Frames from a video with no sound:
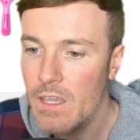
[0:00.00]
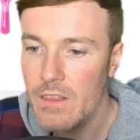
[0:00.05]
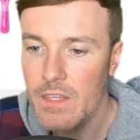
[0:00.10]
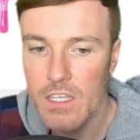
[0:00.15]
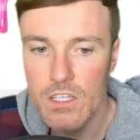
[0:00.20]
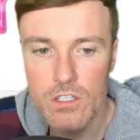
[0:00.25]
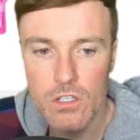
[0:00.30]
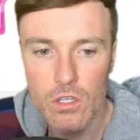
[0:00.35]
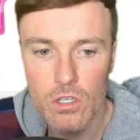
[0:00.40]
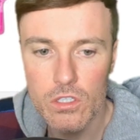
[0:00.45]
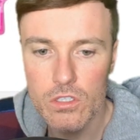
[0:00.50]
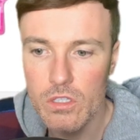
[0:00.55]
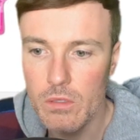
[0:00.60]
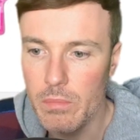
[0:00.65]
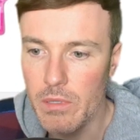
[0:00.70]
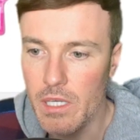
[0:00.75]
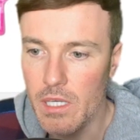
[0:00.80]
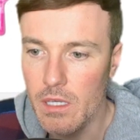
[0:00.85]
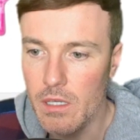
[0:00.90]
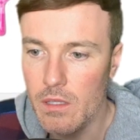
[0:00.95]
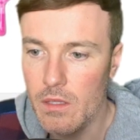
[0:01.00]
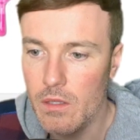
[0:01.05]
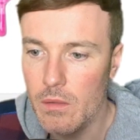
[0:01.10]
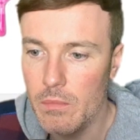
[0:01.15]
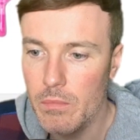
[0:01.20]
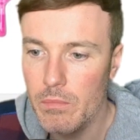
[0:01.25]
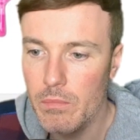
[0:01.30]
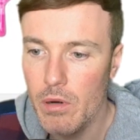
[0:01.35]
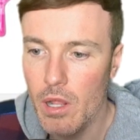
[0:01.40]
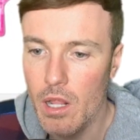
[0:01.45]
This looks to be the
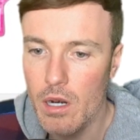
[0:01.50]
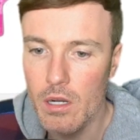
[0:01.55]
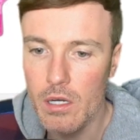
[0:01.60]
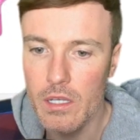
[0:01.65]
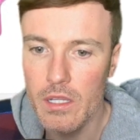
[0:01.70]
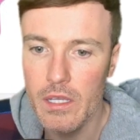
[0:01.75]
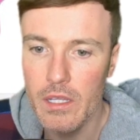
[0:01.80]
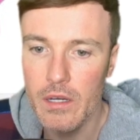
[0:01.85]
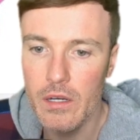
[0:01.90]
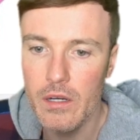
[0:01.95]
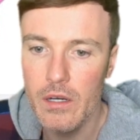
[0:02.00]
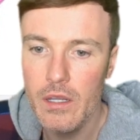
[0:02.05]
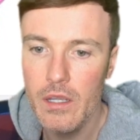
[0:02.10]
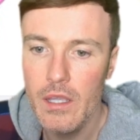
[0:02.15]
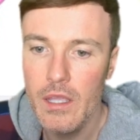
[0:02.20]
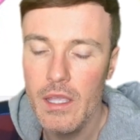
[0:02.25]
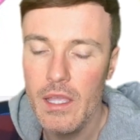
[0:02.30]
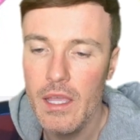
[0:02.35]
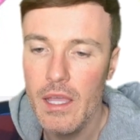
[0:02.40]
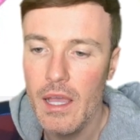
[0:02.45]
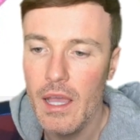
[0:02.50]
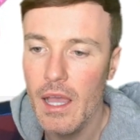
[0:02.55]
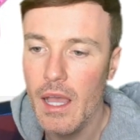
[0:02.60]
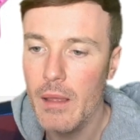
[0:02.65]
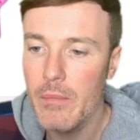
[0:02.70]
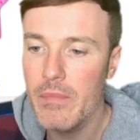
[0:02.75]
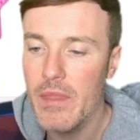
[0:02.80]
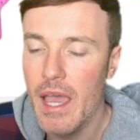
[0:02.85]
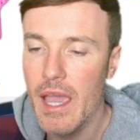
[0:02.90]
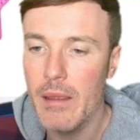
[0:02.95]
product here.
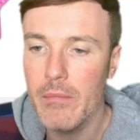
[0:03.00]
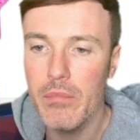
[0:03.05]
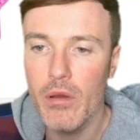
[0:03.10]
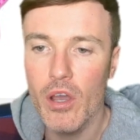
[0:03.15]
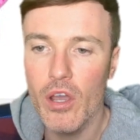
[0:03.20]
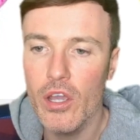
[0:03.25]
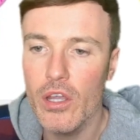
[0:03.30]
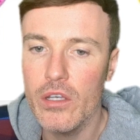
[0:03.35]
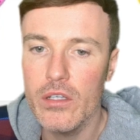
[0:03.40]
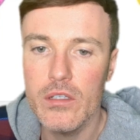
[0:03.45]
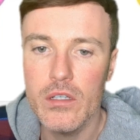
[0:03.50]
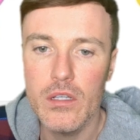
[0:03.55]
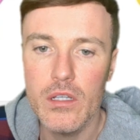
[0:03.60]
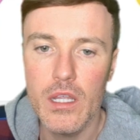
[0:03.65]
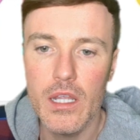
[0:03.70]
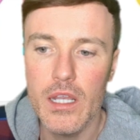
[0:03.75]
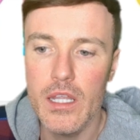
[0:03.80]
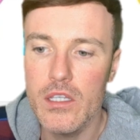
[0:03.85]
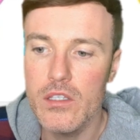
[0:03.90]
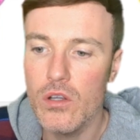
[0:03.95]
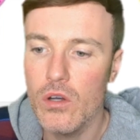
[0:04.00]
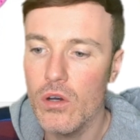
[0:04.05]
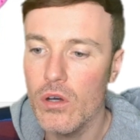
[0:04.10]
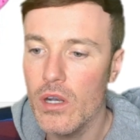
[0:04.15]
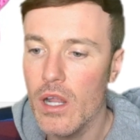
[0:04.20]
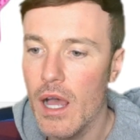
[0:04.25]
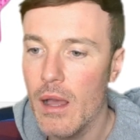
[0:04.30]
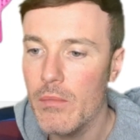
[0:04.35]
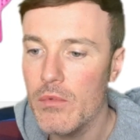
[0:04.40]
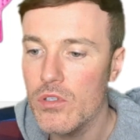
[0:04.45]
£9. It is on
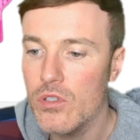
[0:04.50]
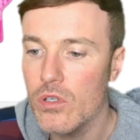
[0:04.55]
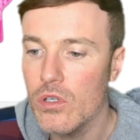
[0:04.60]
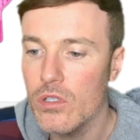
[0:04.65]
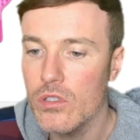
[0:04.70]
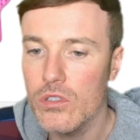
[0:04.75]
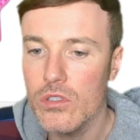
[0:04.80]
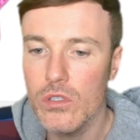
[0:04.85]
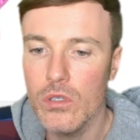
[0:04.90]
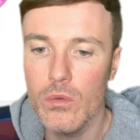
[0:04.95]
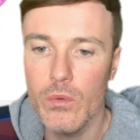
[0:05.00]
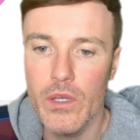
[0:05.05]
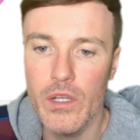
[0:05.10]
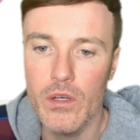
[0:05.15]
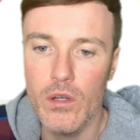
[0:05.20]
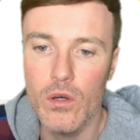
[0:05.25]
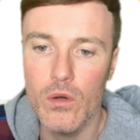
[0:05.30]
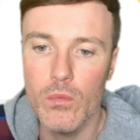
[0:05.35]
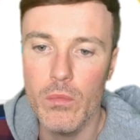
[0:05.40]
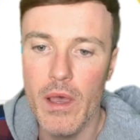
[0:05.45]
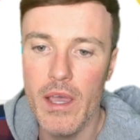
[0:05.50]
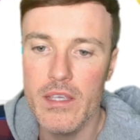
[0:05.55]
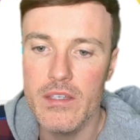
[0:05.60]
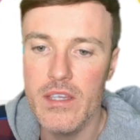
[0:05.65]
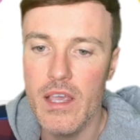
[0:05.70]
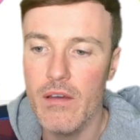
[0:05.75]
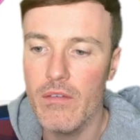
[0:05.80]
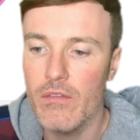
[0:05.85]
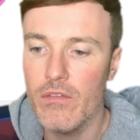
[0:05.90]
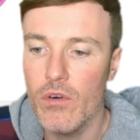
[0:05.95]
Amazon, so we know by
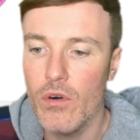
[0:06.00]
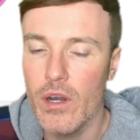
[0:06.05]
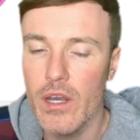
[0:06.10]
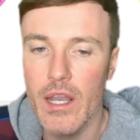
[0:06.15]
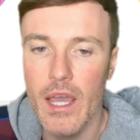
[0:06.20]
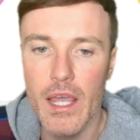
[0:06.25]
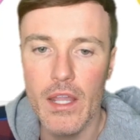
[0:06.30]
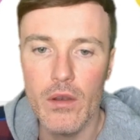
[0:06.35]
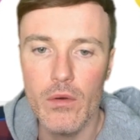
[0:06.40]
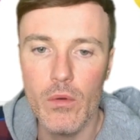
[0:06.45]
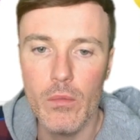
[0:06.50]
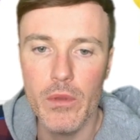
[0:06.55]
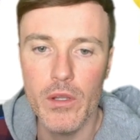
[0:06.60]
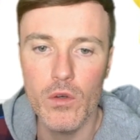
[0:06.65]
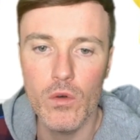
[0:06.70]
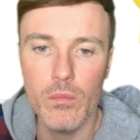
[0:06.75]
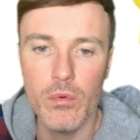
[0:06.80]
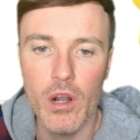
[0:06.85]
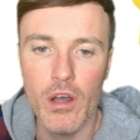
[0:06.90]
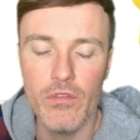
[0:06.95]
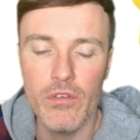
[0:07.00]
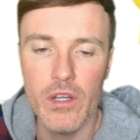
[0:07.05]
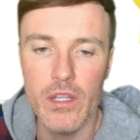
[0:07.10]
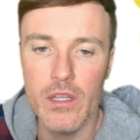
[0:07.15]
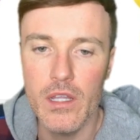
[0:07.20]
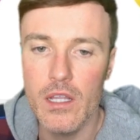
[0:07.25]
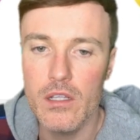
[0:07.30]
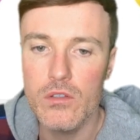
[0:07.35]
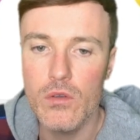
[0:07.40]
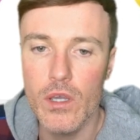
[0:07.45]
$7.49 there will be no profit in
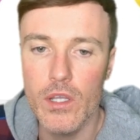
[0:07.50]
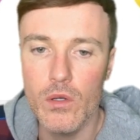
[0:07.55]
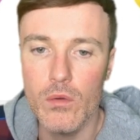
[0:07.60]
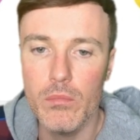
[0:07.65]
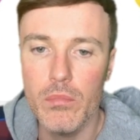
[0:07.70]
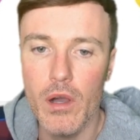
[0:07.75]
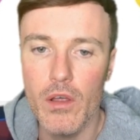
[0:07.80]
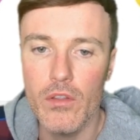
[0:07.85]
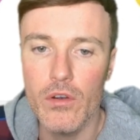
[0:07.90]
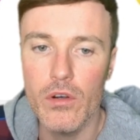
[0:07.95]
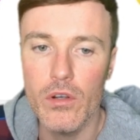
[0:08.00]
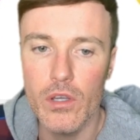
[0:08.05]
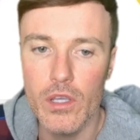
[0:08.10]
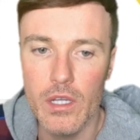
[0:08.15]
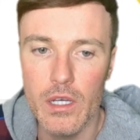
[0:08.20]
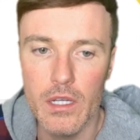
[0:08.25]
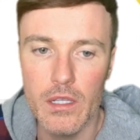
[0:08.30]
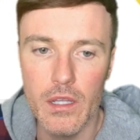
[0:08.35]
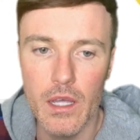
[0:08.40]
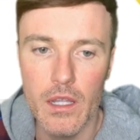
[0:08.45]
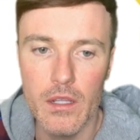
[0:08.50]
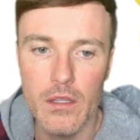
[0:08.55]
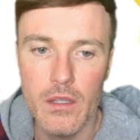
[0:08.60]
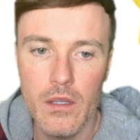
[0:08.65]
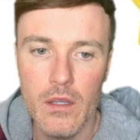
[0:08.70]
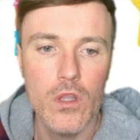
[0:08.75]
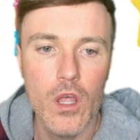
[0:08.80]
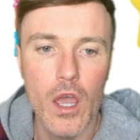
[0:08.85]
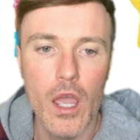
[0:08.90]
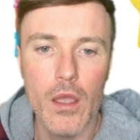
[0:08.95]
that, so I don't bother looking at that.
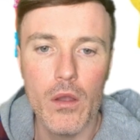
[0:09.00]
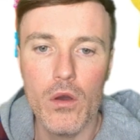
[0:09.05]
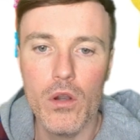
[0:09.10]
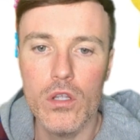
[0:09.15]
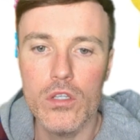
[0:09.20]
I'm going